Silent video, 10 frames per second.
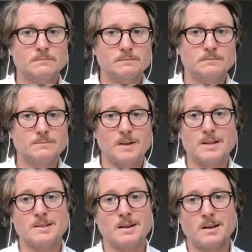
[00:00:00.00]
That's
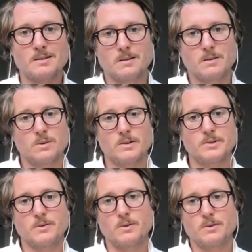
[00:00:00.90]
an excellent question,
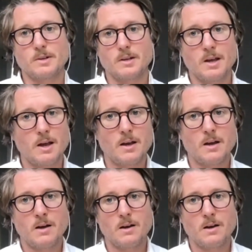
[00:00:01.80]
Rosa. Yeah,